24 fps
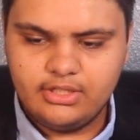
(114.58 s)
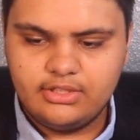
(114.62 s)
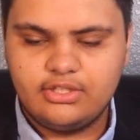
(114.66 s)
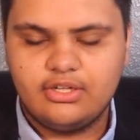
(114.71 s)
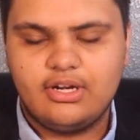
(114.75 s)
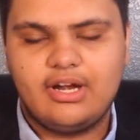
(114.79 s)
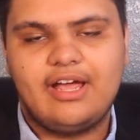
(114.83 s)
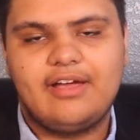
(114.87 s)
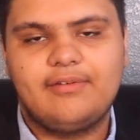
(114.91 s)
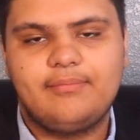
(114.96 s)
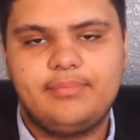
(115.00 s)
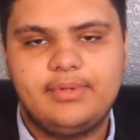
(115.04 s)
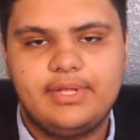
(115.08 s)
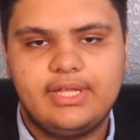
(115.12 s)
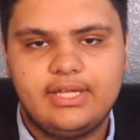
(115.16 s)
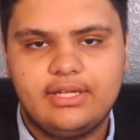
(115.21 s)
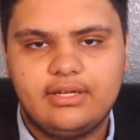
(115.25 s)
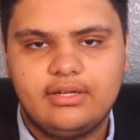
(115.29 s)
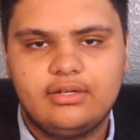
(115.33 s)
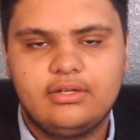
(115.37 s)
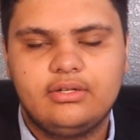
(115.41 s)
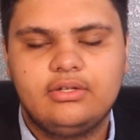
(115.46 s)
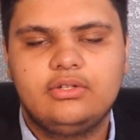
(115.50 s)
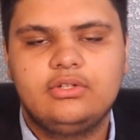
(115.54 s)
there have
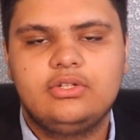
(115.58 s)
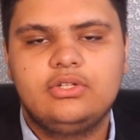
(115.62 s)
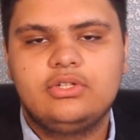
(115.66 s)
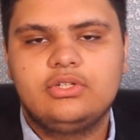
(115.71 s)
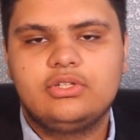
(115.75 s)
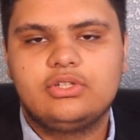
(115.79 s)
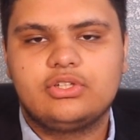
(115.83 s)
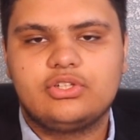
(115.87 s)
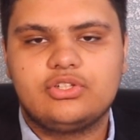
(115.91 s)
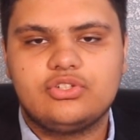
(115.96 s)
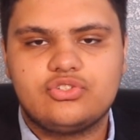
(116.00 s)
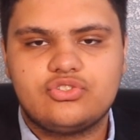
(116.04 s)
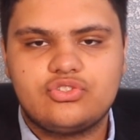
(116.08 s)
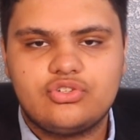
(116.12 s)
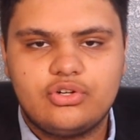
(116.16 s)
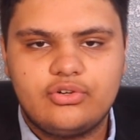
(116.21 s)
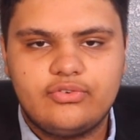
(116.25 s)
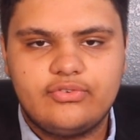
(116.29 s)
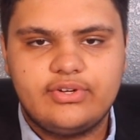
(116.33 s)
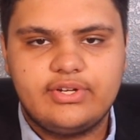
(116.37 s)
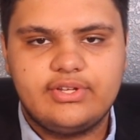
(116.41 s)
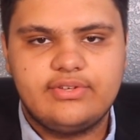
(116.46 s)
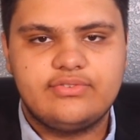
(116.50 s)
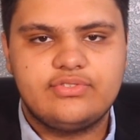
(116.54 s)
been
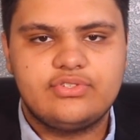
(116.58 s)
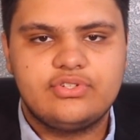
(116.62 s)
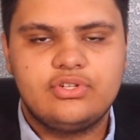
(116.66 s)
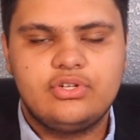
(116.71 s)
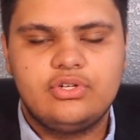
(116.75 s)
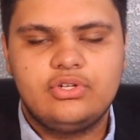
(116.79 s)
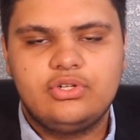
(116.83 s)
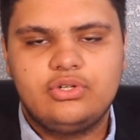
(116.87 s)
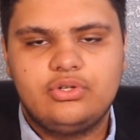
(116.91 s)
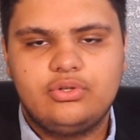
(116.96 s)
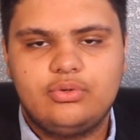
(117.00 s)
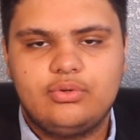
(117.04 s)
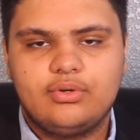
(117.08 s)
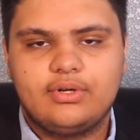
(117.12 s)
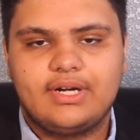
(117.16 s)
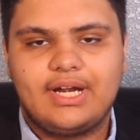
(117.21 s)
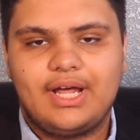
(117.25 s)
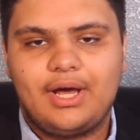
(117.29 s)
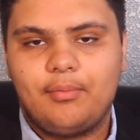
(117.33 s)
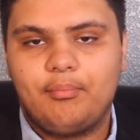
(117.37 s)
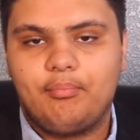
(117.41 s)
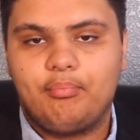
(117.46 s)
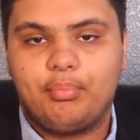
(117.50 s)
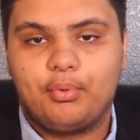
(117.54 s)
conservatives who are
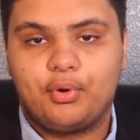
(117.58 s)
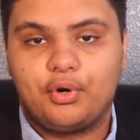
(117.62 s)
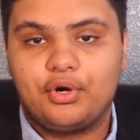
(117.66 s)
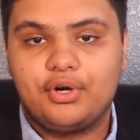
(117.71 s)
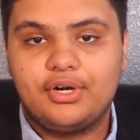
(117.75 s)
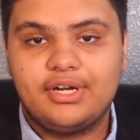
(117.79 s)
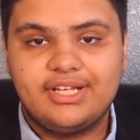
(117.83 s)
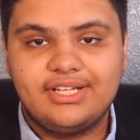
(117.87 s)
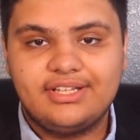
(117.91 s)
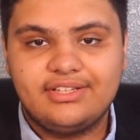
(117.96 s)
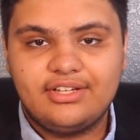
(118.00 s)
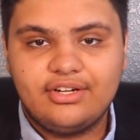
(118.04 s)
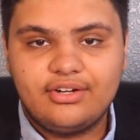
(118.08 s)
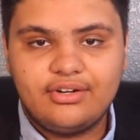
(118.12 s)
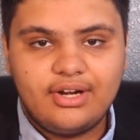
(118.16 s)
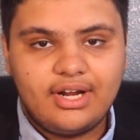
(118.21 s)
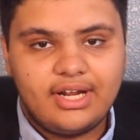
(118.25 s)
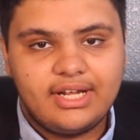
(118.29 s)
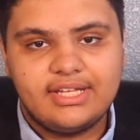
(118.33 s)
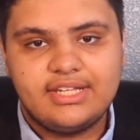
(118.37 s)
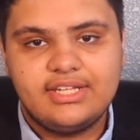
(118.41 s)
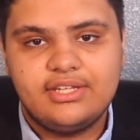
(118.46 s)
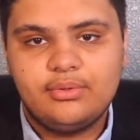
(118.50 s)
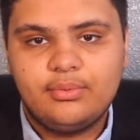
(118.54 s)
now burning their
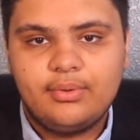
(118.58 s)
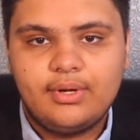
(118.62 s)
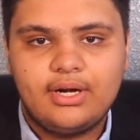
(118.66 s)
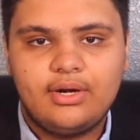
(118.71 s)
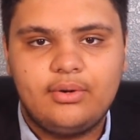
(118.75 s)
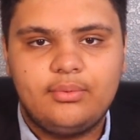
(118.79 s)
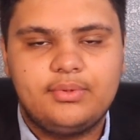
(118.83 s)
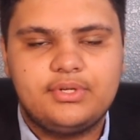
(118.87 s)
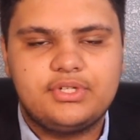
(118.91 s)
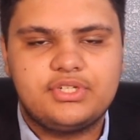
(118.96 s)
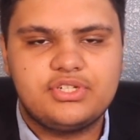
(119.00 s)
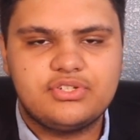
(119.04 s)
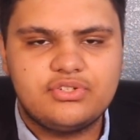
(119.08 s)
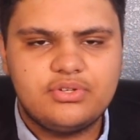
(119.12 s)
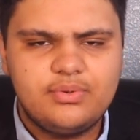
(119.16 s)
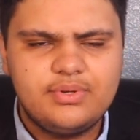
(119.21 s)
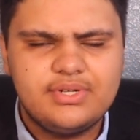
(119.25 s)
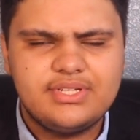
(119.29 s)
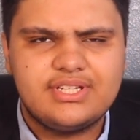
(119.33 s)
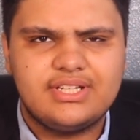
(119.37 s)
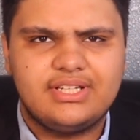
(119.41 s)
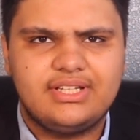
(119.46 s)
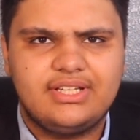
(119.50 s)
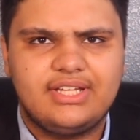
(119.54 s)
Nike wear, which is always